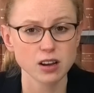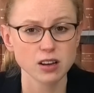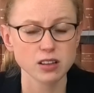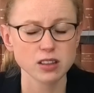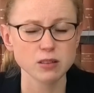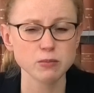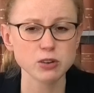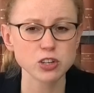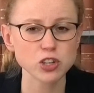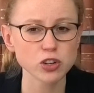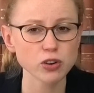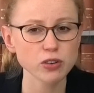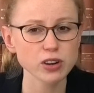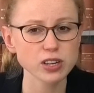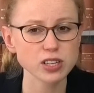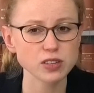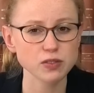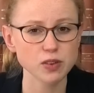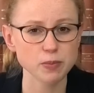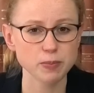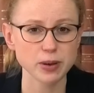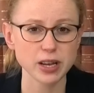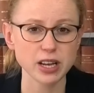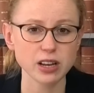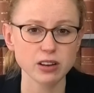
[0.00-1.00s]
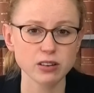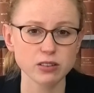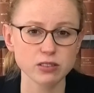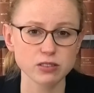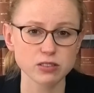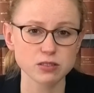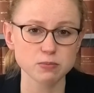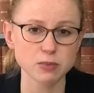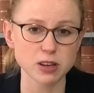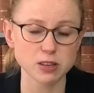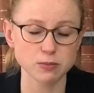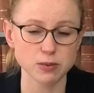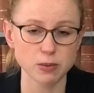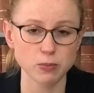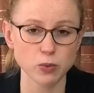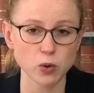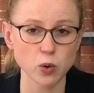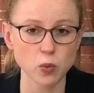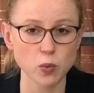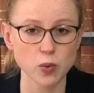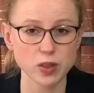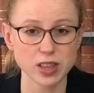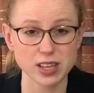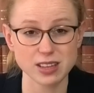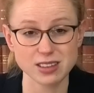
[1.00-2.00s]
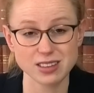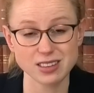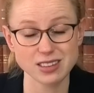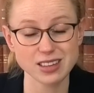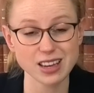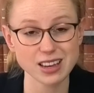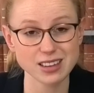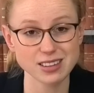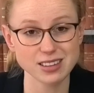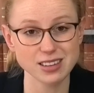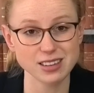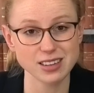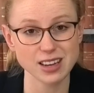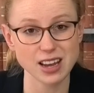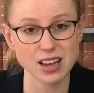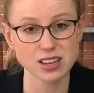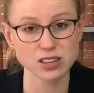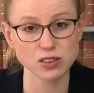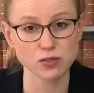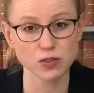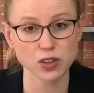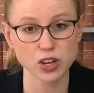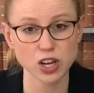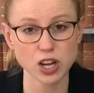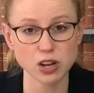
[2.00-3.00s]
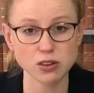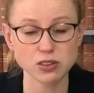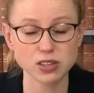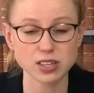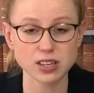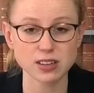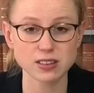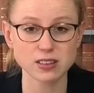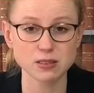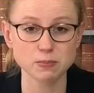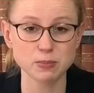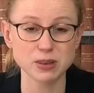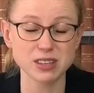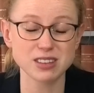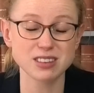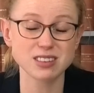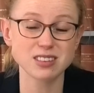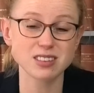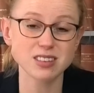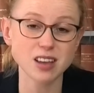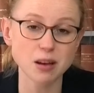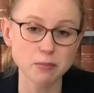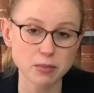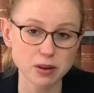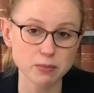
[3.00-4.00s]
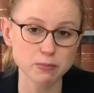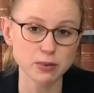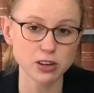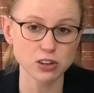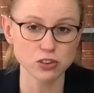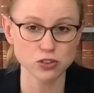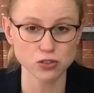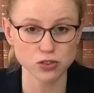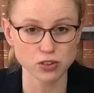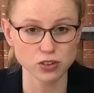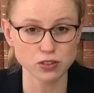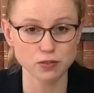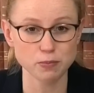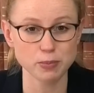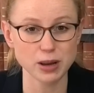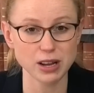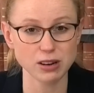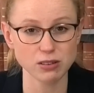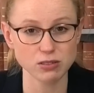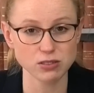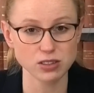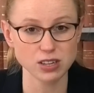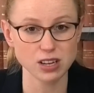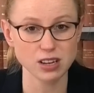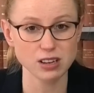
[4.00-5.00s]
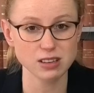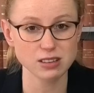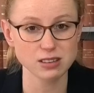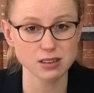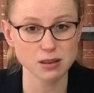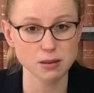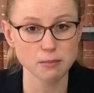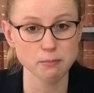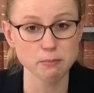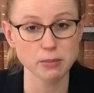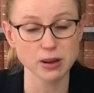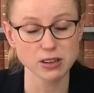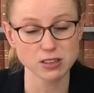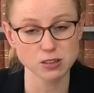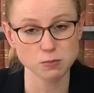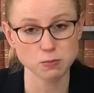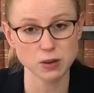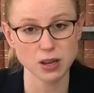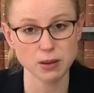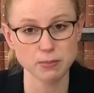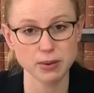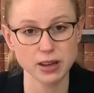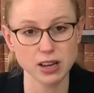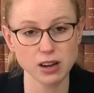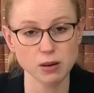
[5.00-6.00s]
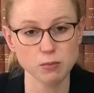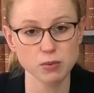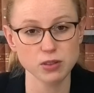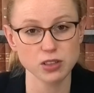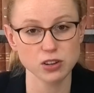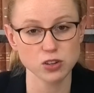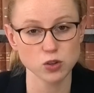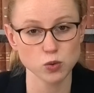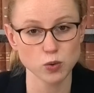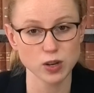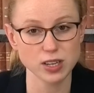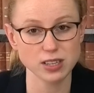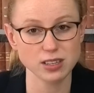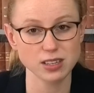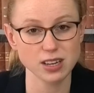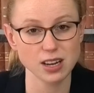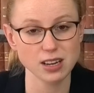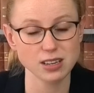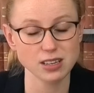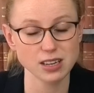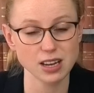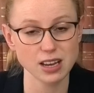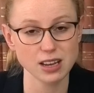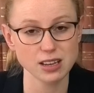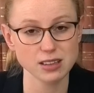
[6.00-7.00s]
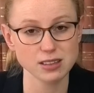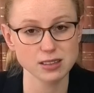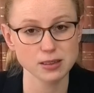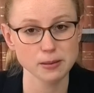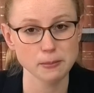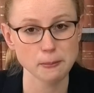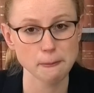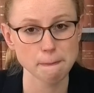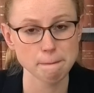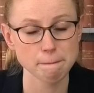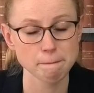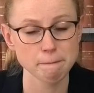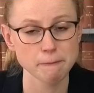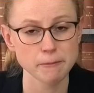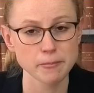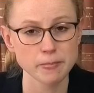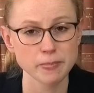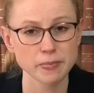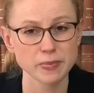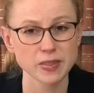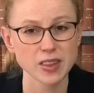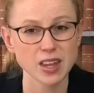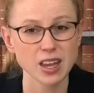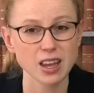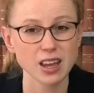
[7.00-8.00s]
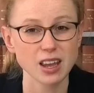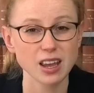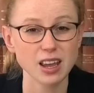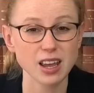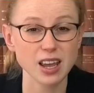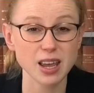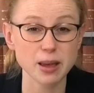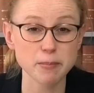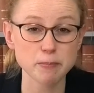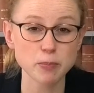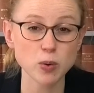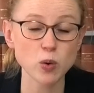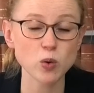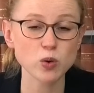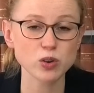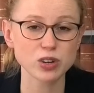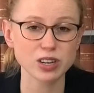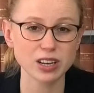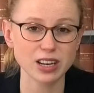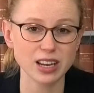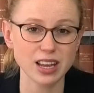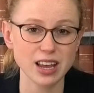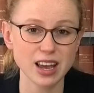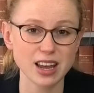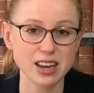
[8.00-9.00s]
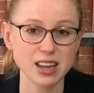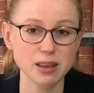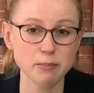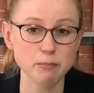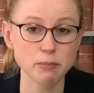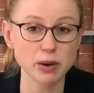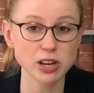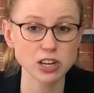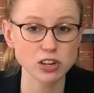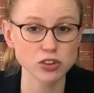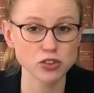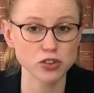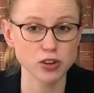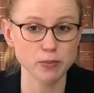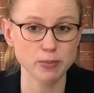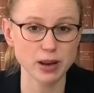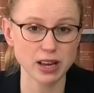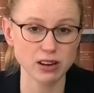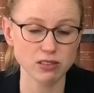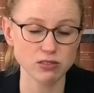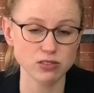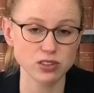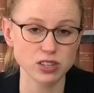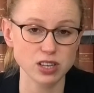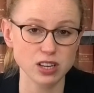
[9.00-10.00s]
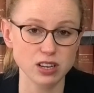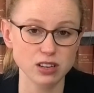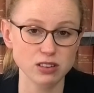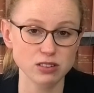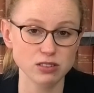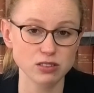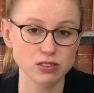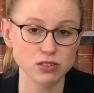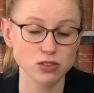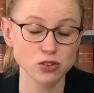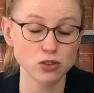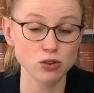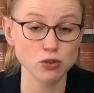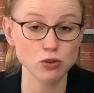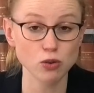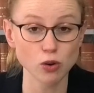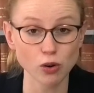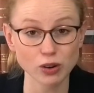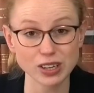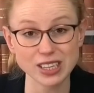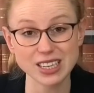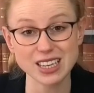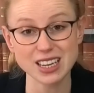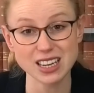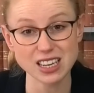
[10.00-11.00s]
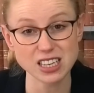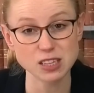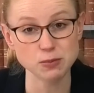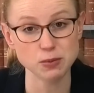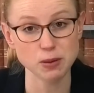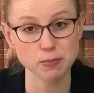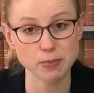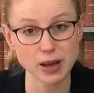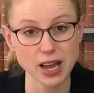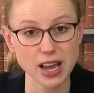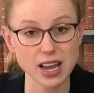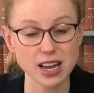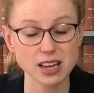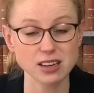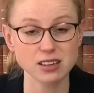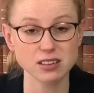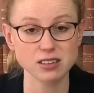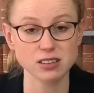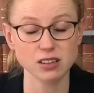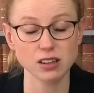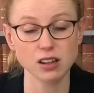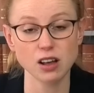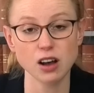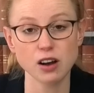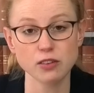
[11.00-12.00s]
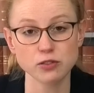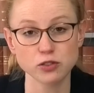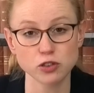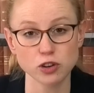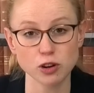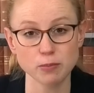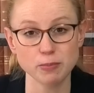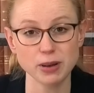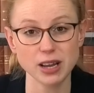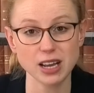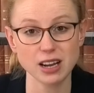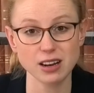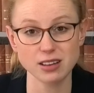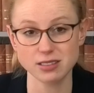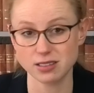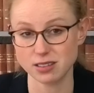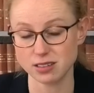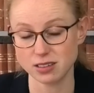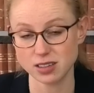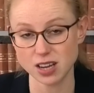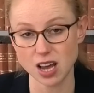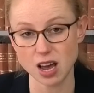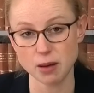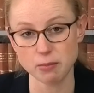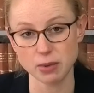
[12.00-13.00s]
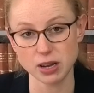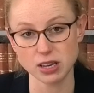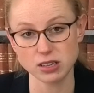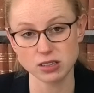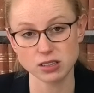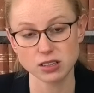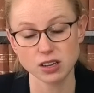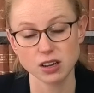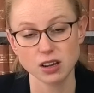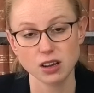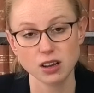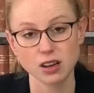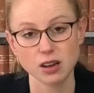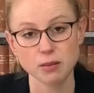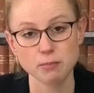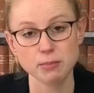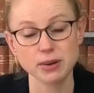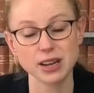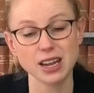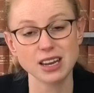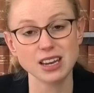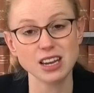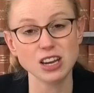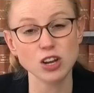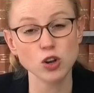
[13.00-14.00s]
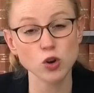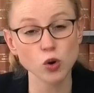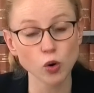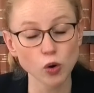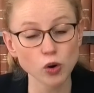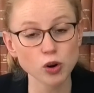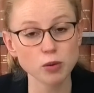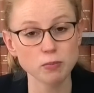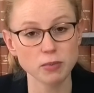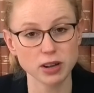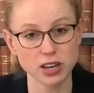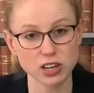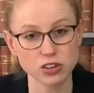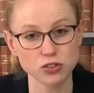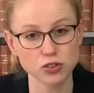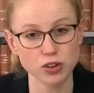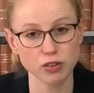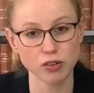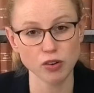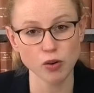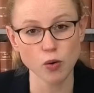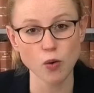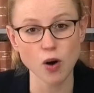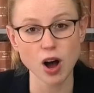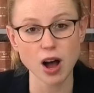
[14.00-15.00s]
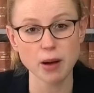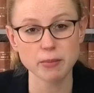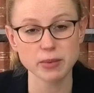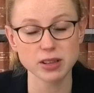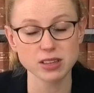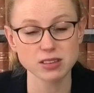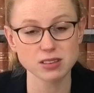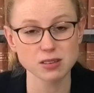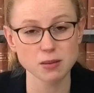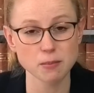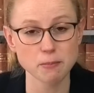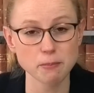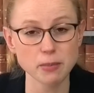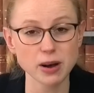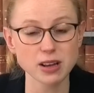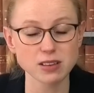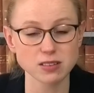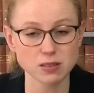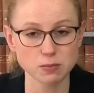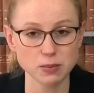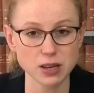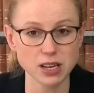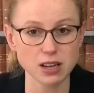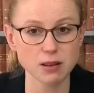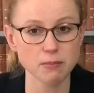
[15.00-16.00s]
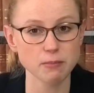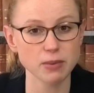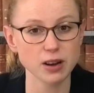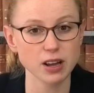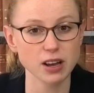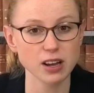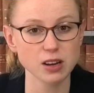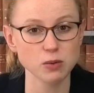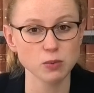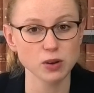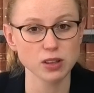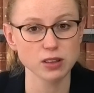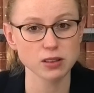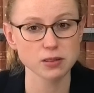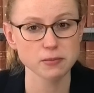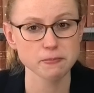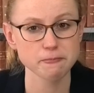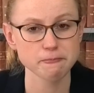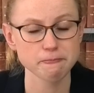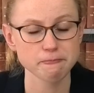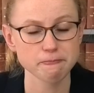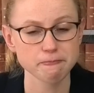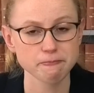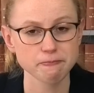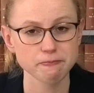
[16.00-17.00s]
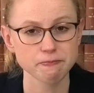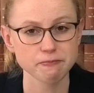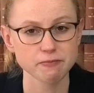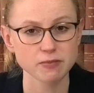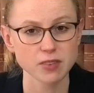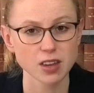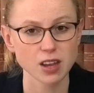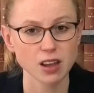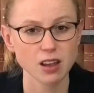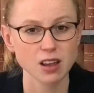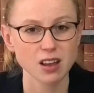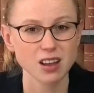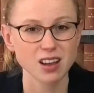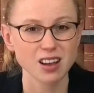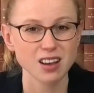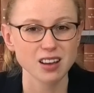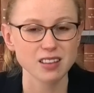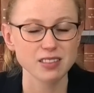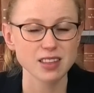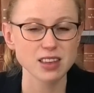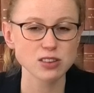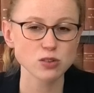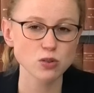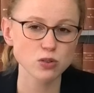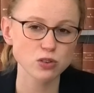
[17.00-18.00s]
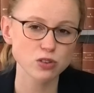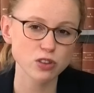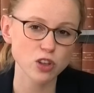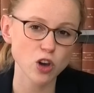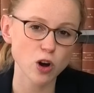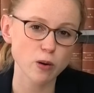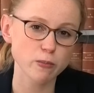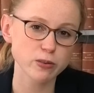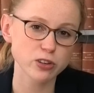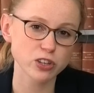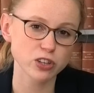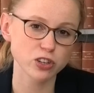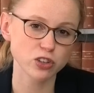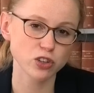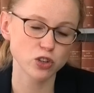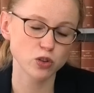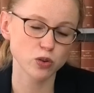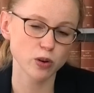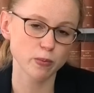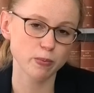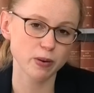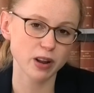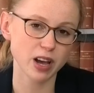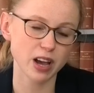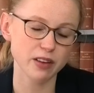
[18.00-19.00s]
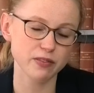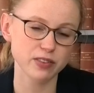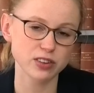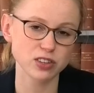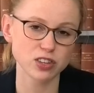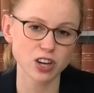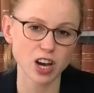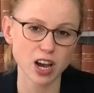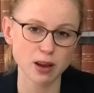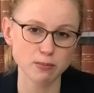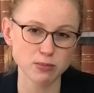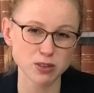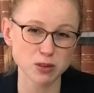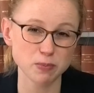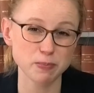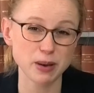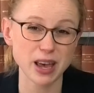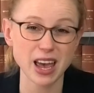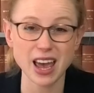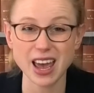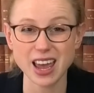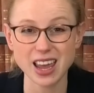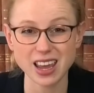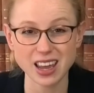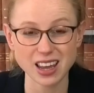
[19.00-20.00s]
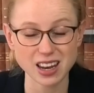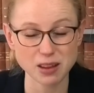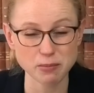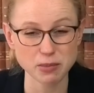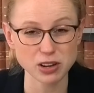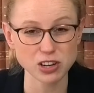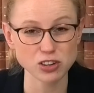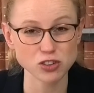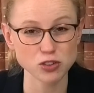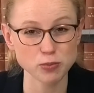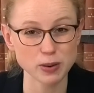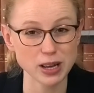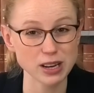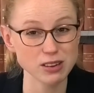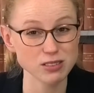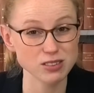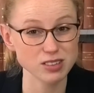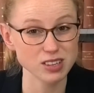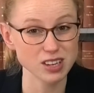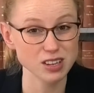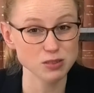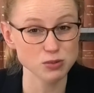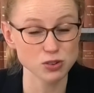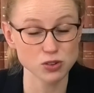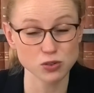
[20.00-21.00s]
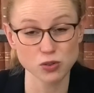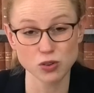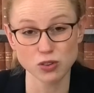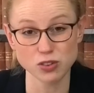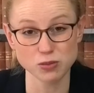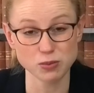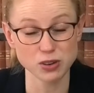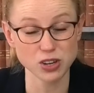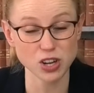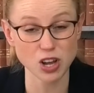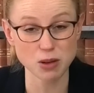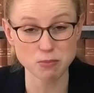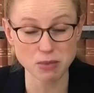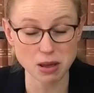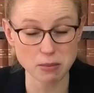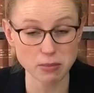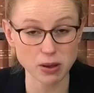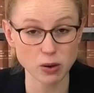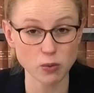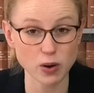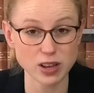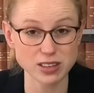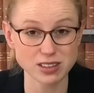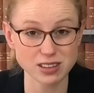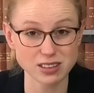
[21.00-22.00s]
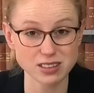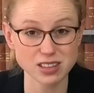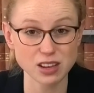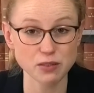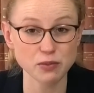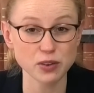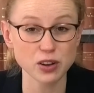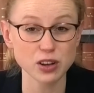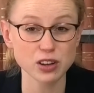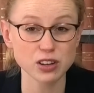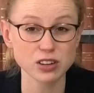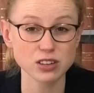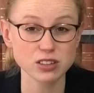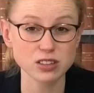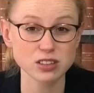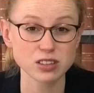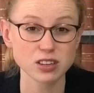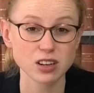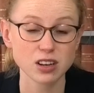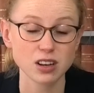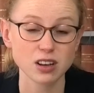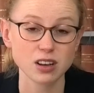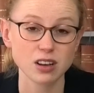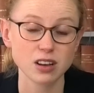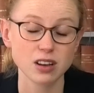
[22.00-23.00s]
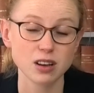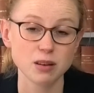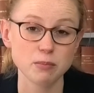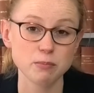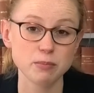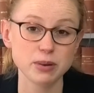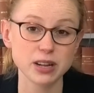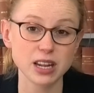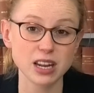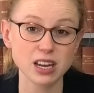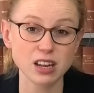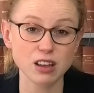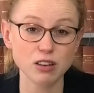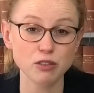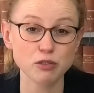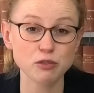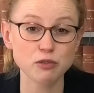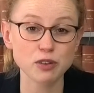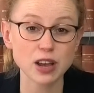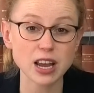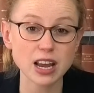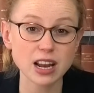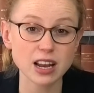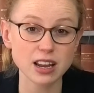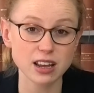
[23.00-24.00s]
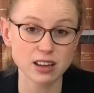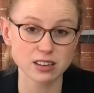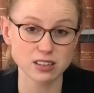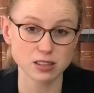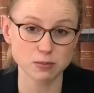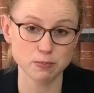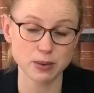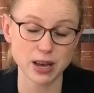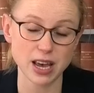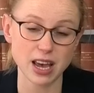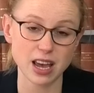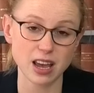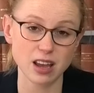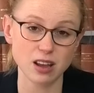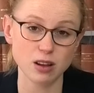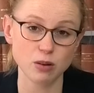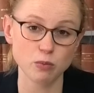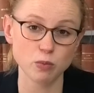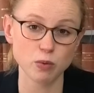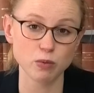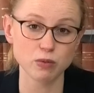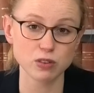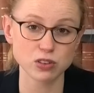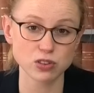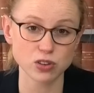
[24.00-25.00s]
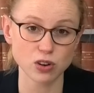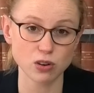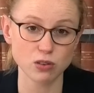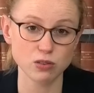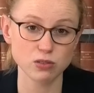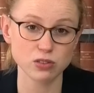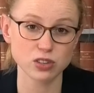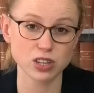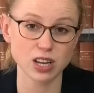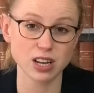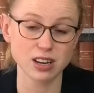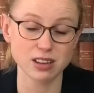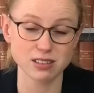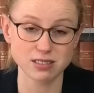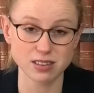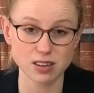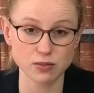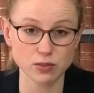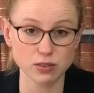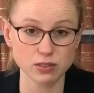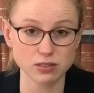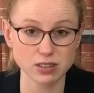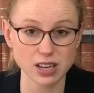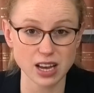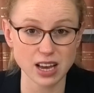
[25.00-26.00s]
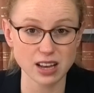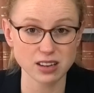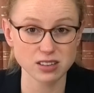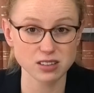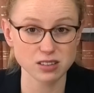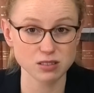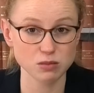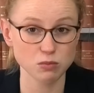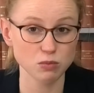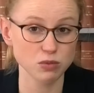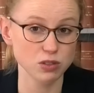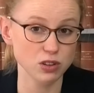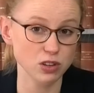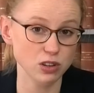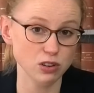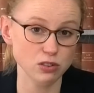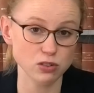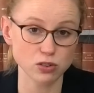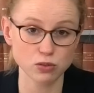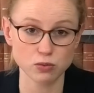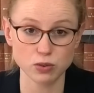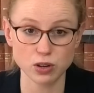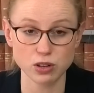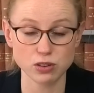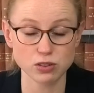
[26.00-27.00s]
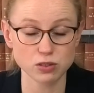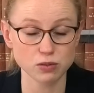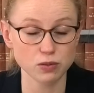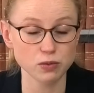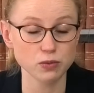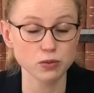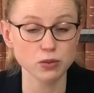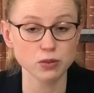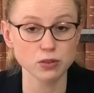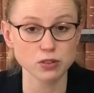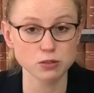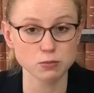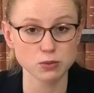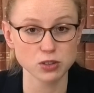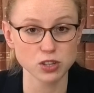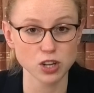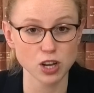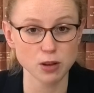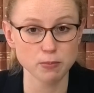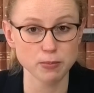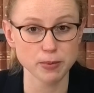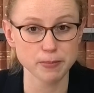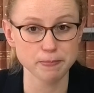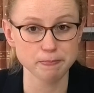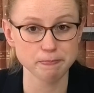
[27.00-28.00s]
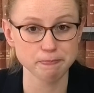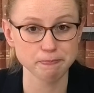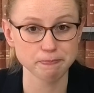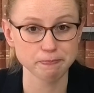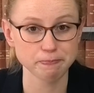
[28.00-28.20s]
The majority of appeals must be brought within 60 days of the notice, but some administrative penalties must be appealed within 28 days. Importantly, any monetary penalties do not need to be paid until after an appeal is determined, but any non-monetary requirements must be complied with. There's also the option to apply for time to pay any monetary penalties, which of course we know may be quite significant, but any failure to pay will result in a civil debt with the usual routes of enforcement open.